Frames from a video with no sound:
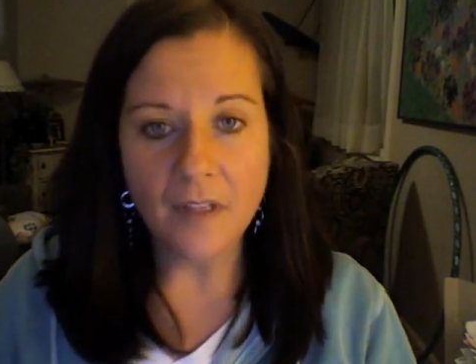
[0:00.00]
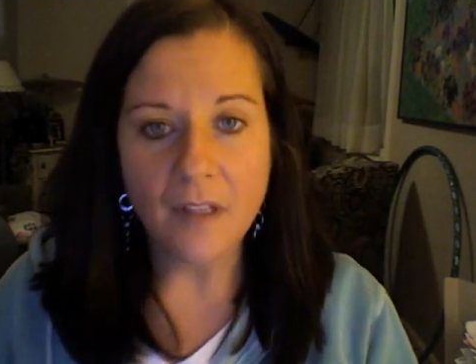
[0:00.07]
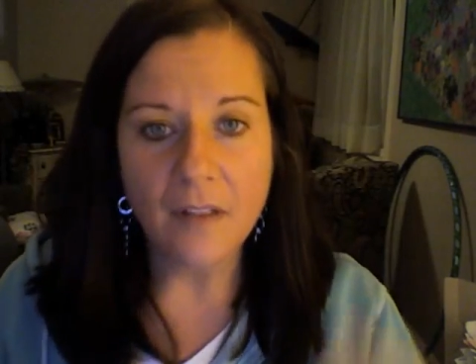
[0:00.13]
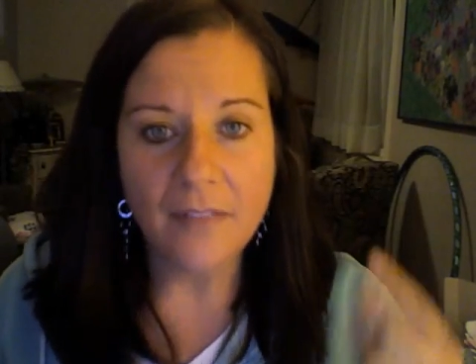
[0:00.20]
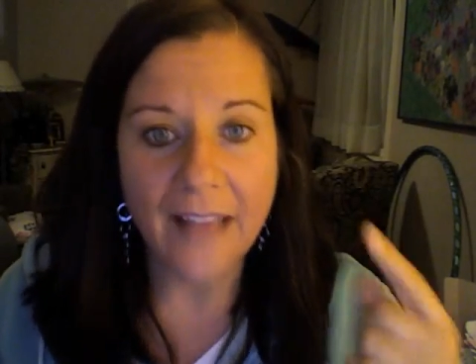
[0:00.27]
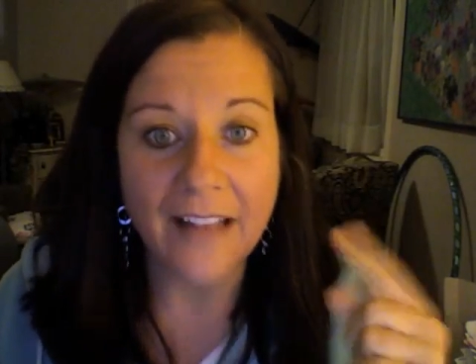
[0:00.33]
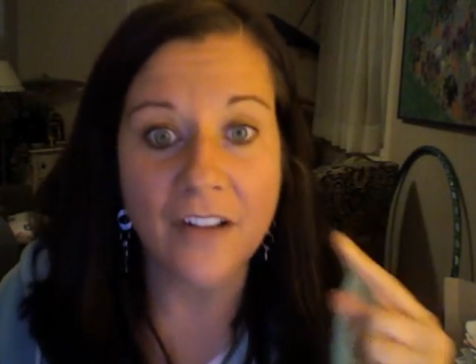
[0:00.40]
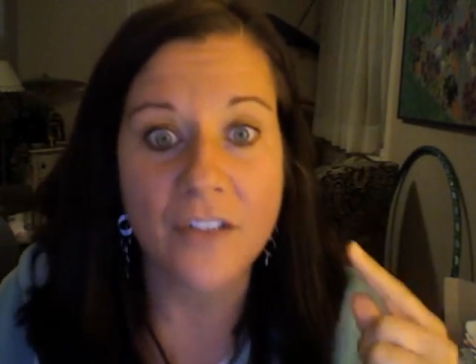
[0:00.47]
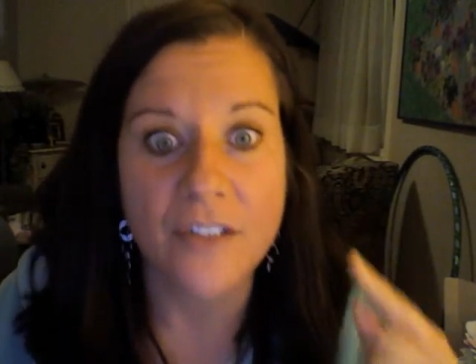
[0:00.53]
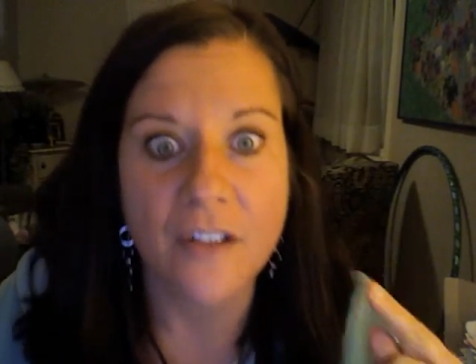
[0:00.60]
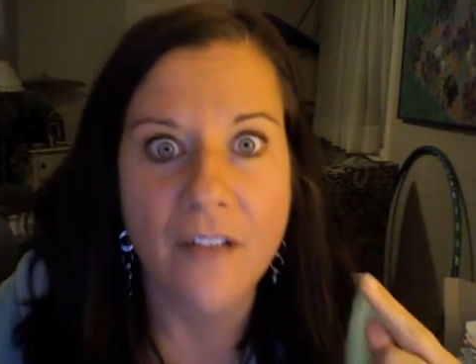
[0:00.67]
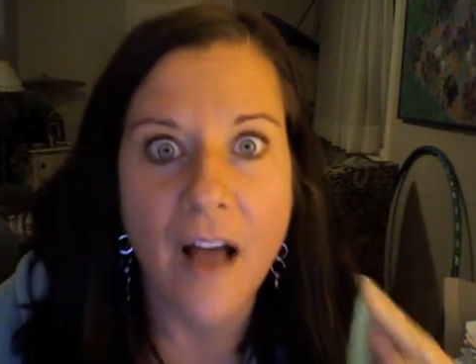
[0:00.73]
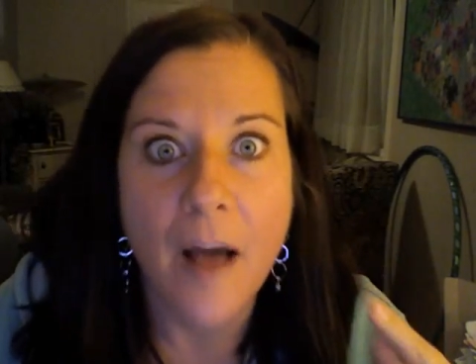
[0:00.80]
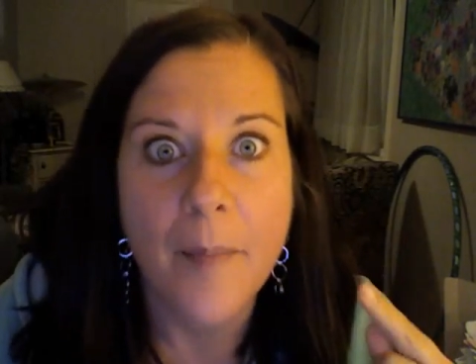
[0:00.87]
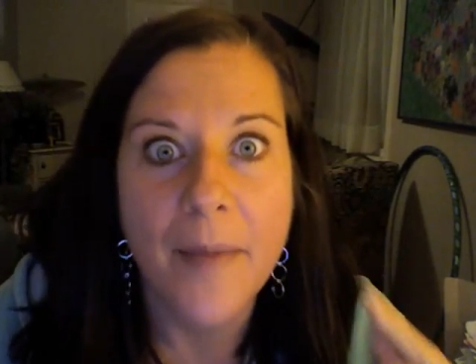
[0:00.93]
that looks a
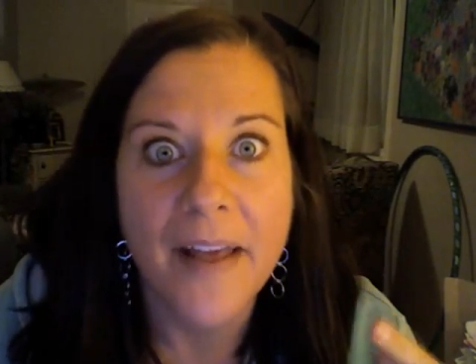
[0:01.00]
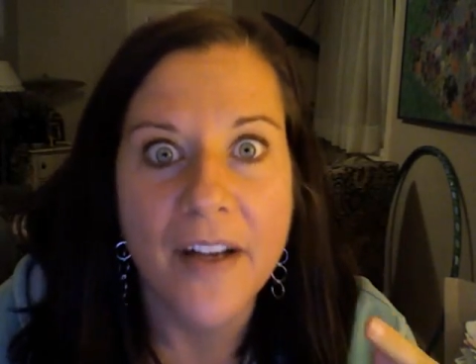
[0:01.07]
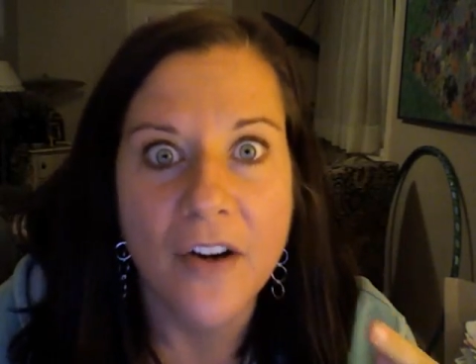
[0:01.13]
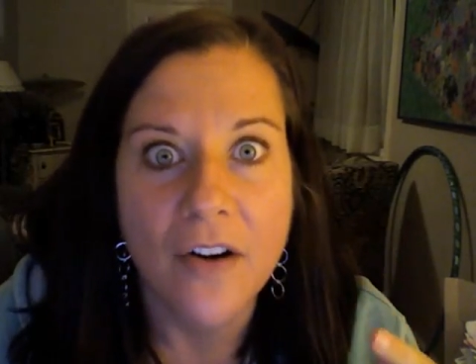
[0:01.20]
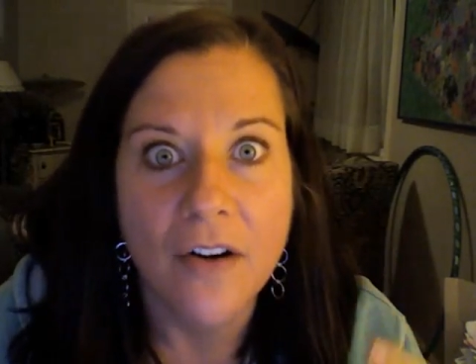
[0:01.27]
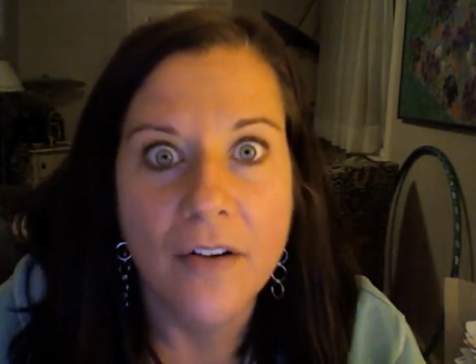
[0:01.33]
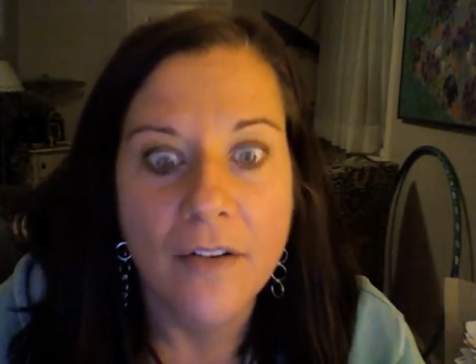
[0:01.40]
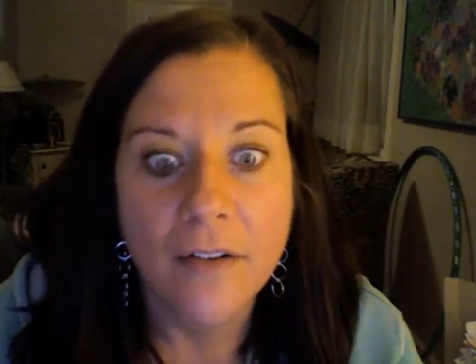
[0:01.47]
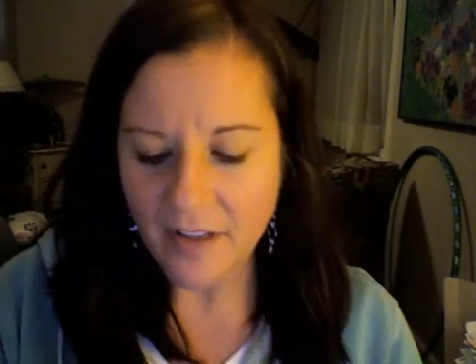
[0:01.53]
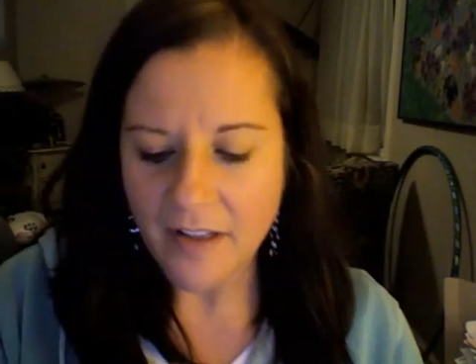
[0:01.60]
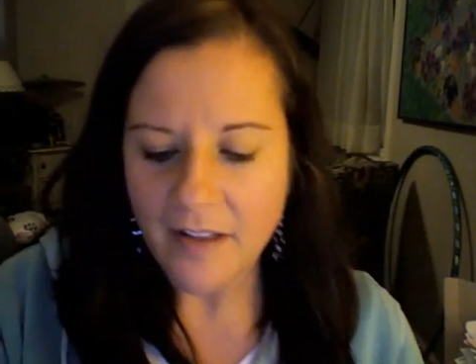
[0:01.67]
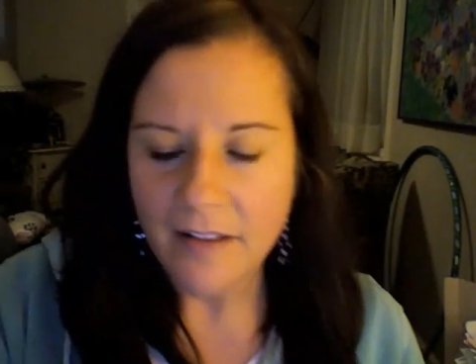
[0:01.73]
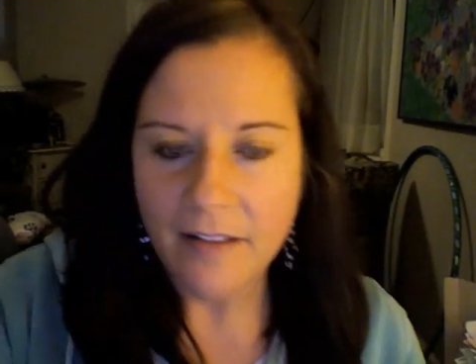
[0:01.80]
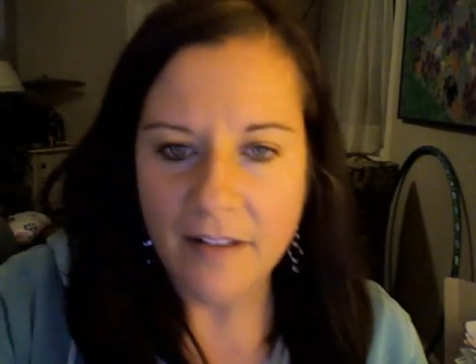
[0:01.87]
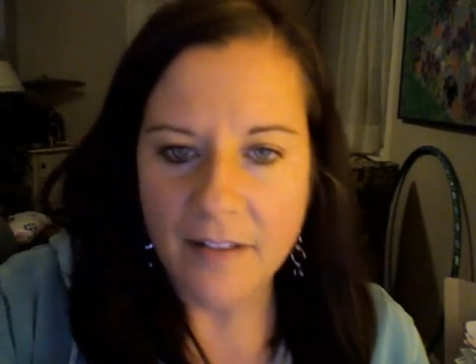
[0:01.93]
lot better.
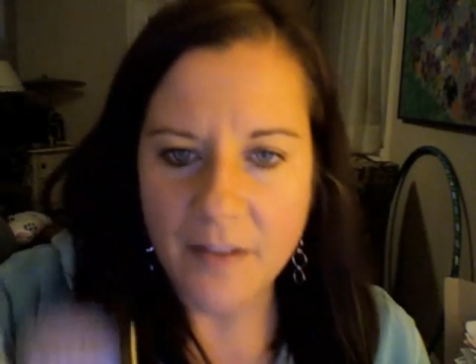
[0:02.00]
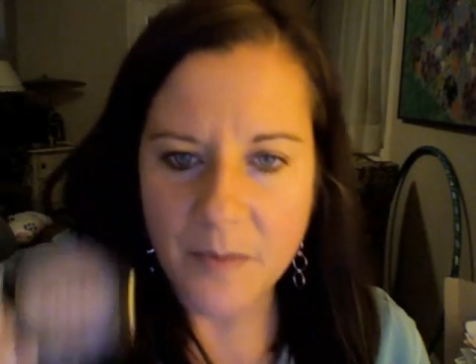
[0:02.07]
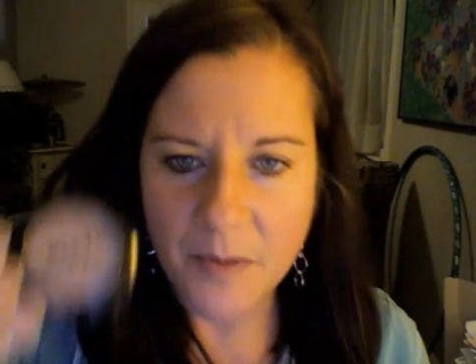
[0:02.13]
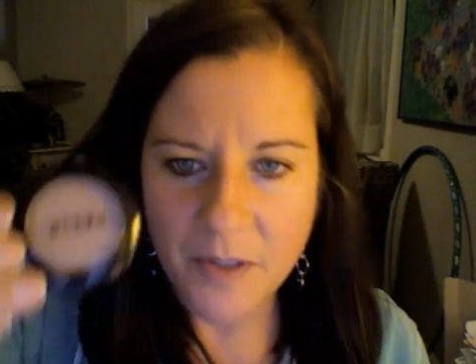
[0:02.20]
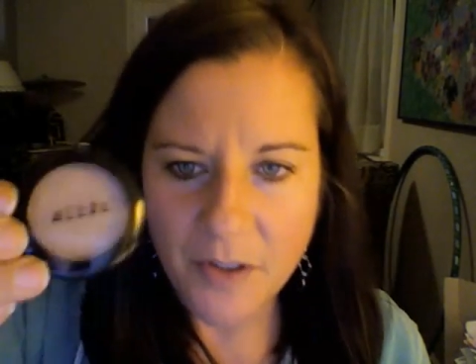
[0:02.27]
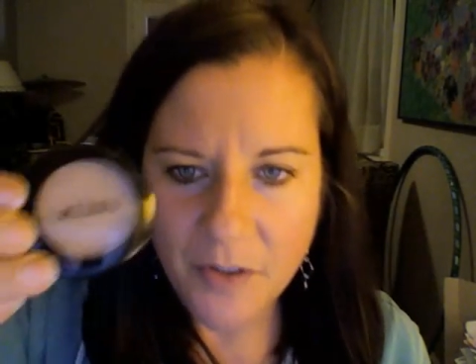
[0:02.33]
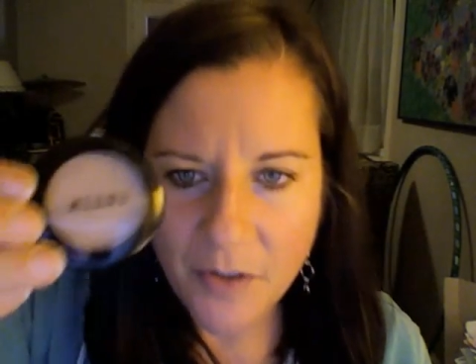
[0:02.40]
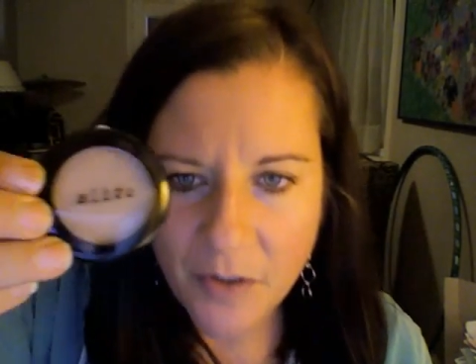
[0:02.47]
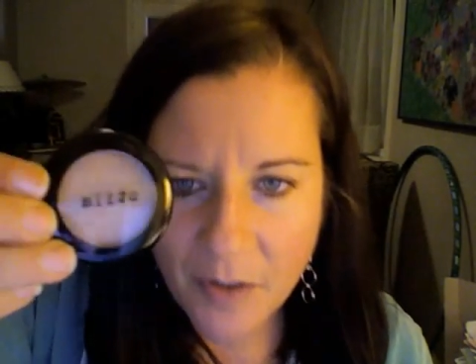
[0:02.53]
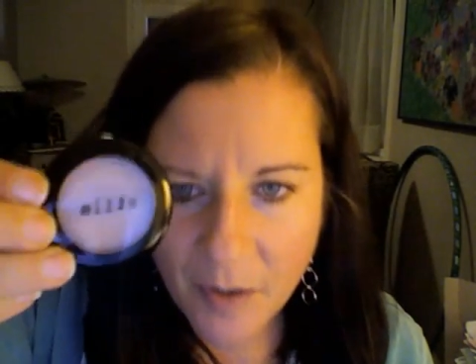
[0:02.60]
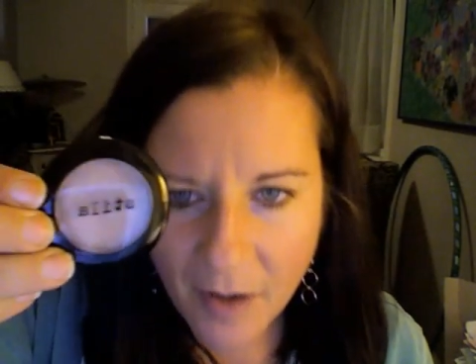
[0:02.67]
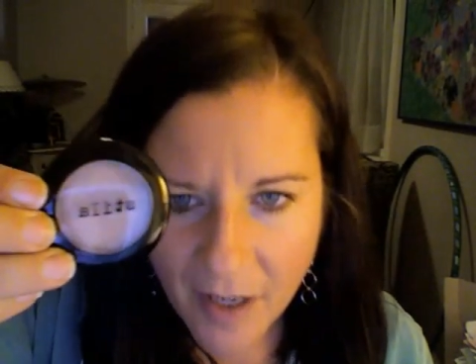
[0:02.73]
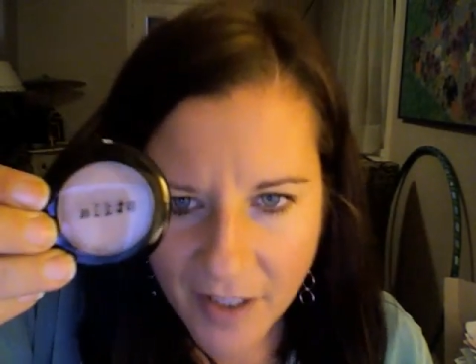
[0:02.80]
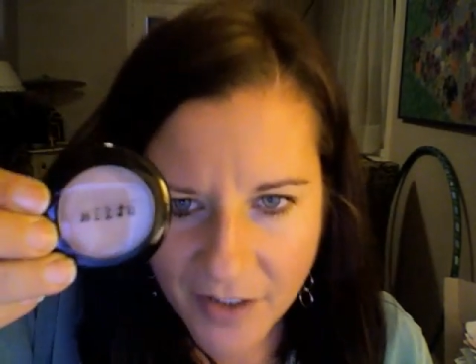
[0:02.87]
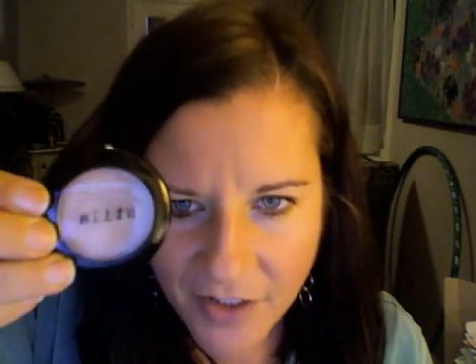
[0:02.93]
This is when you do the
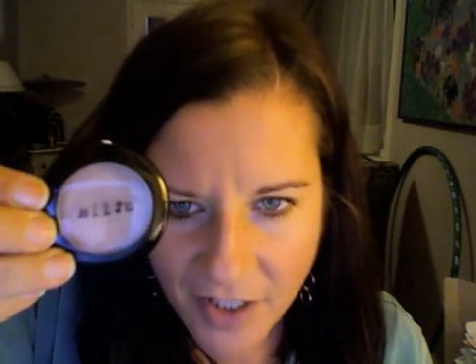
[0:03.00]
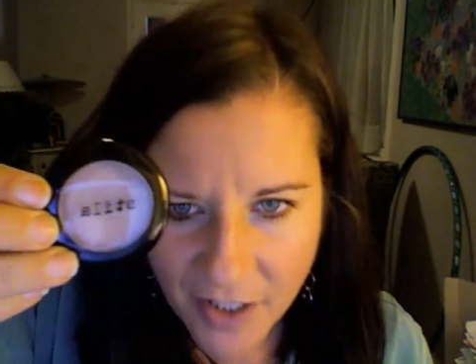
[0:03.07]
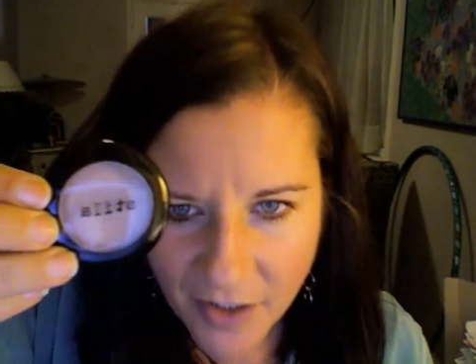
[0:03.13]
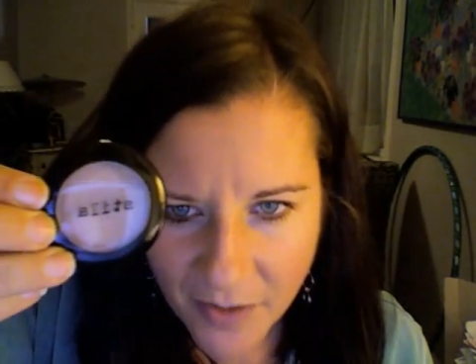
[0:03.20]
eyeshadow,